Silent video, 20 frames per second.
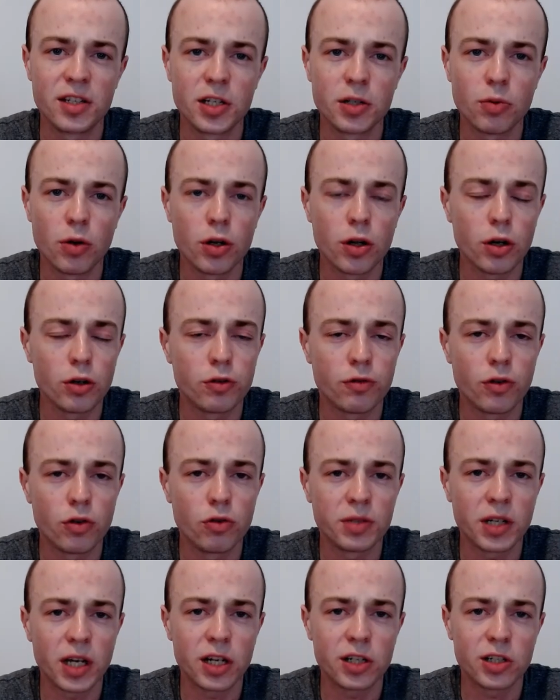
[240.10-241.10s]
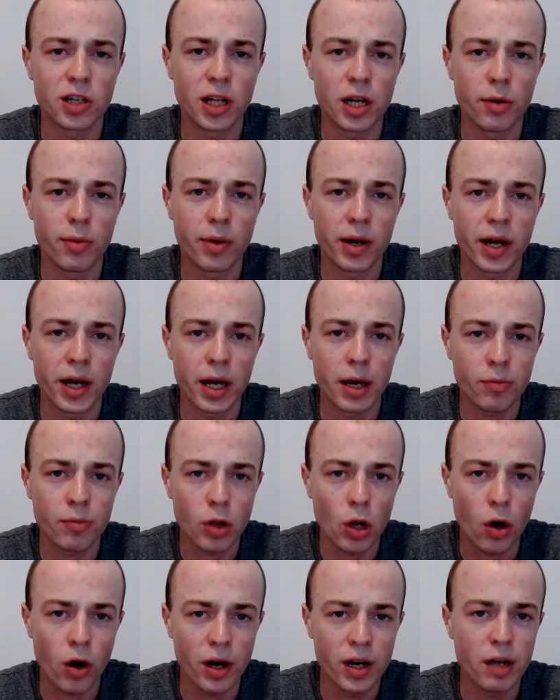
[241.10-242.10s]
is one of those films, actually, where
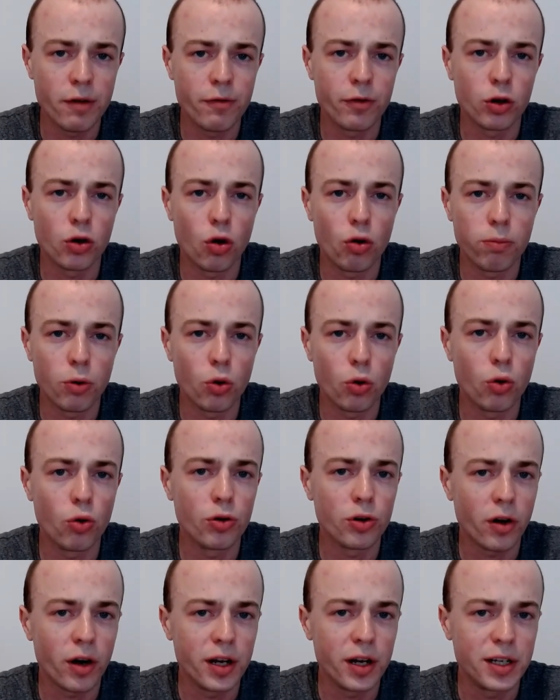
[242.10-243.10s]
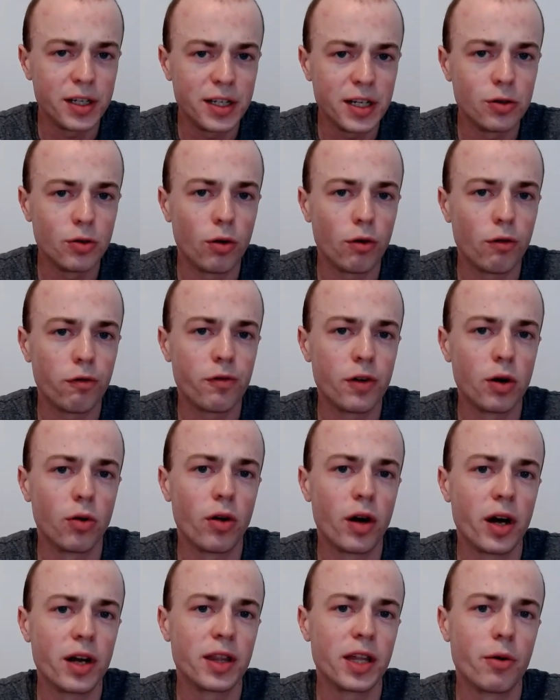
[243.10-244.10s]
I never got bored. I did not feel
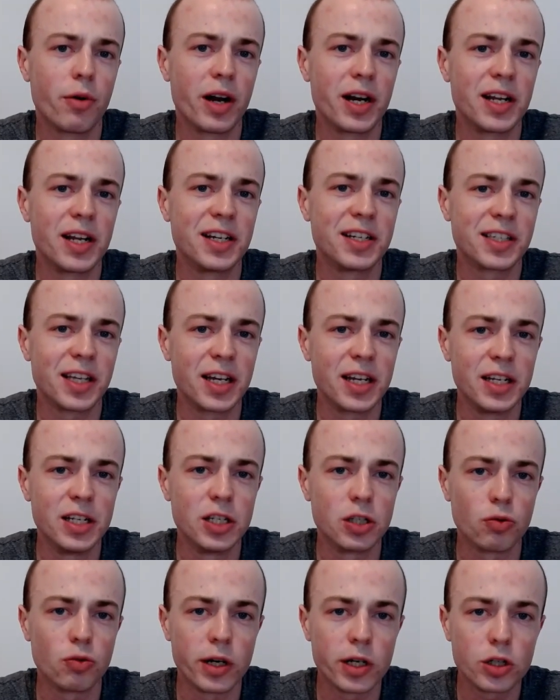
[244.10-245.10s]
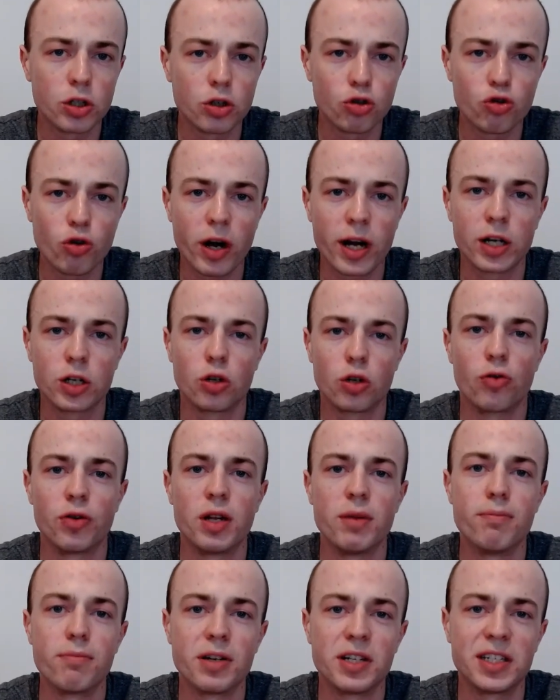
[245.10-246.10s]
like there were any scenes which dragged on
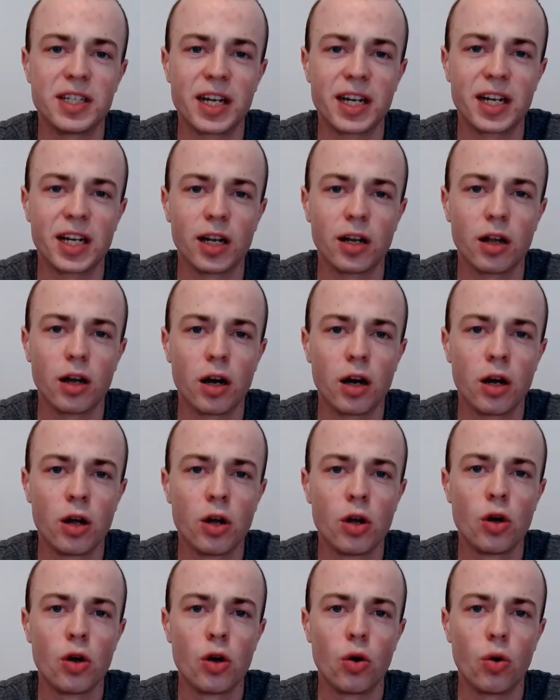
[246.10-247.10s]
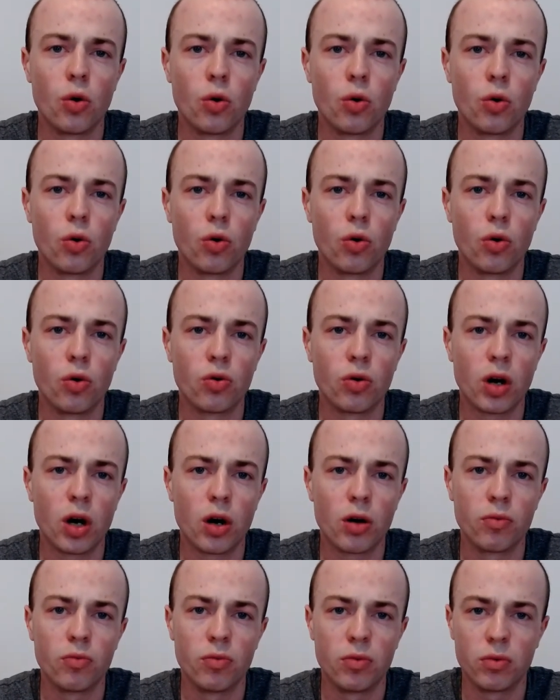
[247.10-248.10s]
in particular, or
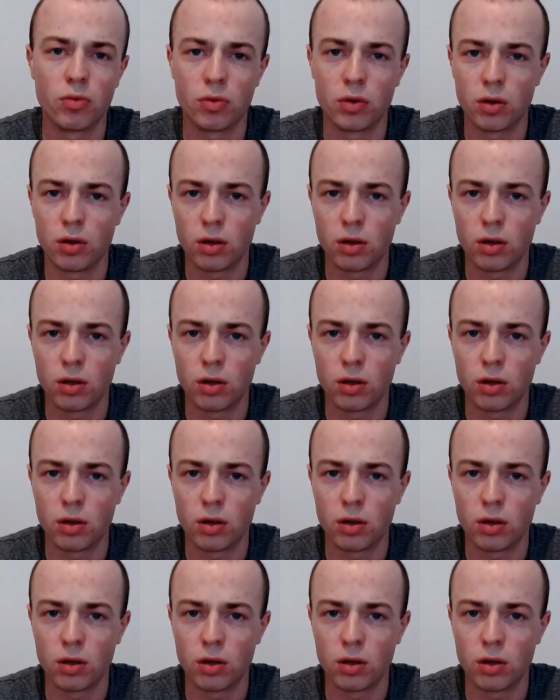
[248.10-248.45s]
I